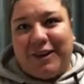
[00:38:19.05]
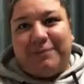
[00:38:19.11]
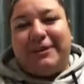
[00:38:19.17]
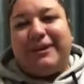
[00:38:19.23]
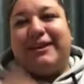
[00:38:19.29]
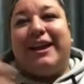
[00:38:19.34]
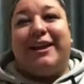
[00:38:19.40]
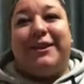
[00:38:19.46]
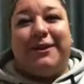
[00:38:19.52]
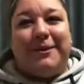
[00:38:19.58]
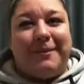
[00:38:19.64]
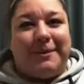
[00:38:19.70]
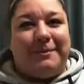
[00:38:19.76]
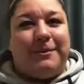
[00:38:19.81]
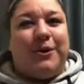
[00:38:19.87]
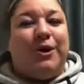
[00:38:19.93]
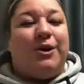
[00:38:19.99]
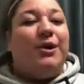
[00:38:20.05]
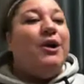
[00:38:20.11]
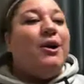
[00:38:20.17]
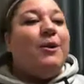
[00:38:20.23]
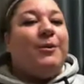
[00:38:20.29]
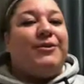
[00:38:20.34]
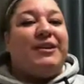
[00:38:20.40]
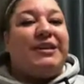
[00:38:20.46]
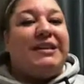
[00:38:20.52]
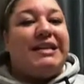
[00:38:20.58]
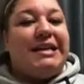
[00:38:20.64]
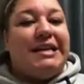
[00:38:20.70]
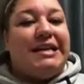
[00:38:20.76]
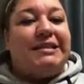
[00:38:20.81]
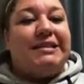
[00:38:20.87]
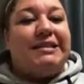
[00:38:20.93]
Pile a little bit more with the knees,